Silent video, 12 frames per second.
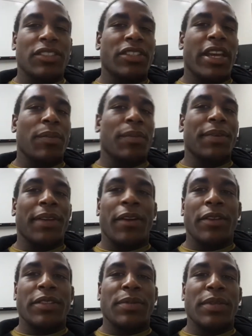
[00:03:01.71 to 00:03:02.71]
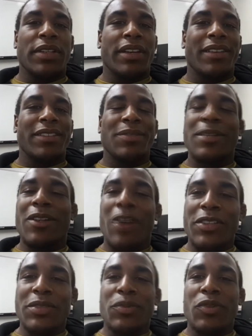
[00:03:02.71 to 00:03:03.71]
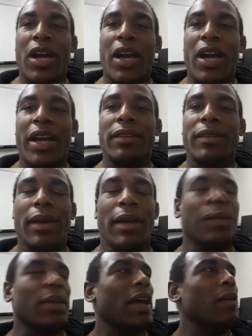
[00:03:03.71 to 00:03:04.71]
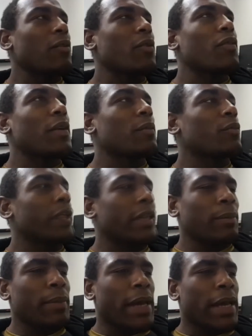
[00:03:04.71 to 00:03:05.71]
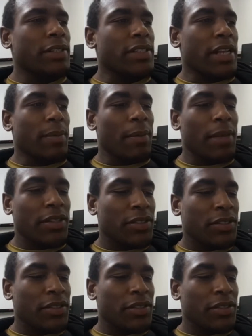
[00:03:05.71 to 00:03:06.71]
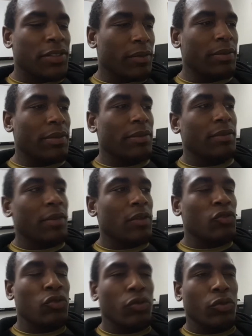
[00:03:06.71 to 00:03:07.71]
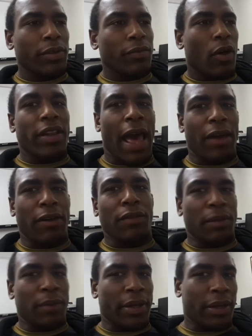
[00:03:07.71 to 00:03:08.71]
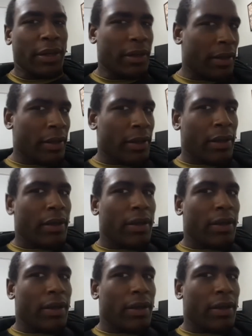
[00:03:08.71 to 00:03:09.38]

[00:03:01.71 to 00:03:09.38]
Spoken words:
in shape. You know, it's been an awesome ride. I mean, I don't know if I'm really getting back in shape. I'm not sure if I really truly fallen out of it. But